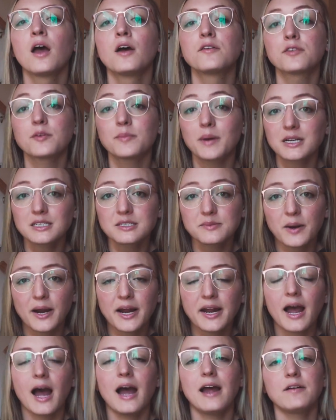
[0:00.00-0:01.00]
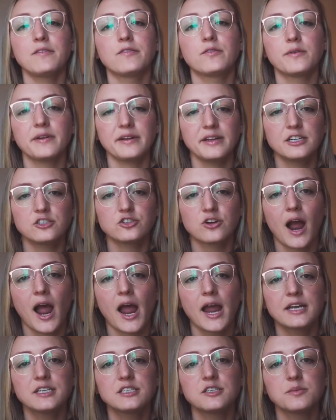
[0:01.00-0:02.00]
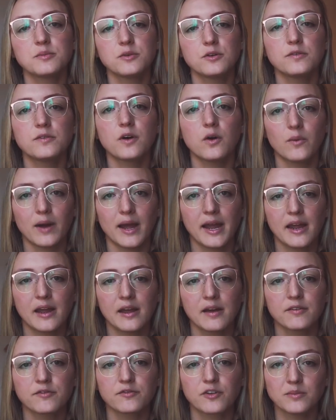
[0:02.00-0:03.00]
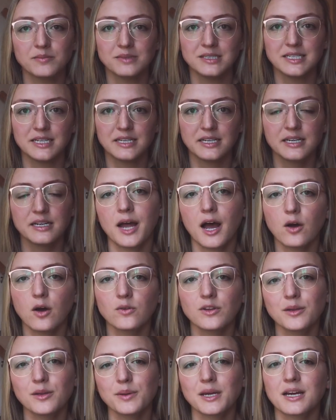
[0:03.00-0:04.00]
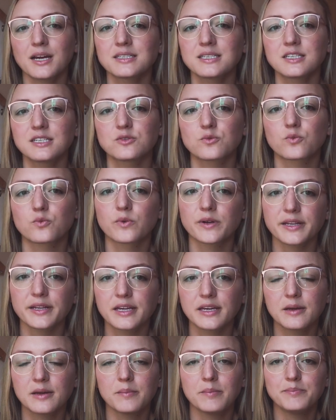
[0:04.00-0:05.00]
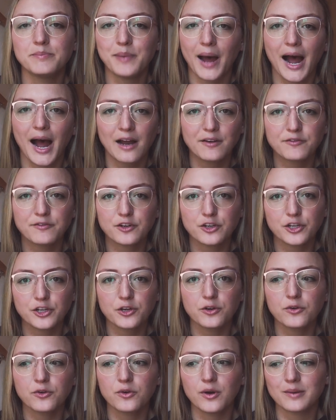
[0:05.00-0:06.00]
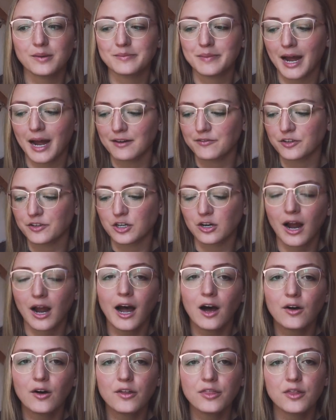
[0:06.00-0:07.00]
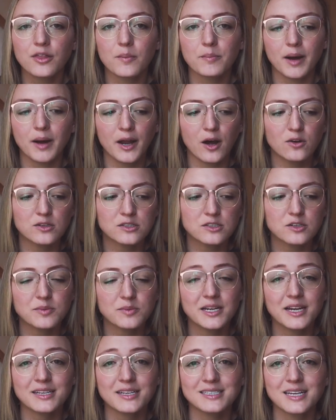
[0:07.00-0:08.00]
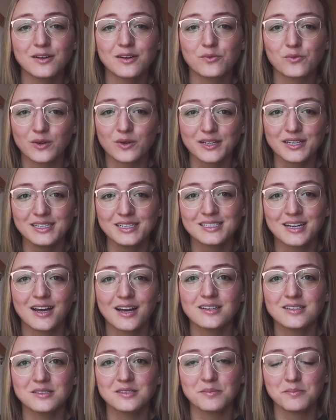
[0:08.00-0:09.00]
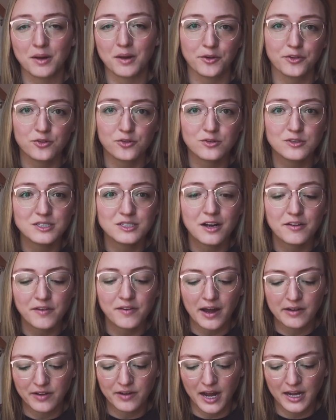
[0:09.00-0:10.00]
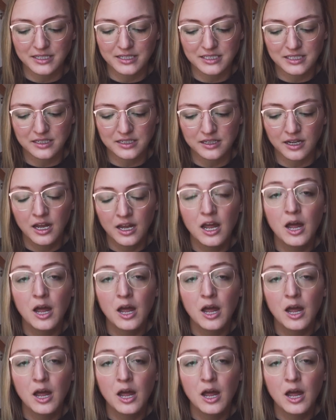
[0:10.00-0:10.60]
For bug spray, I have really tried to move away from DEET, not only because it's really bad for you and bad for your health, but also because it really does melt through stuff. I've had DEET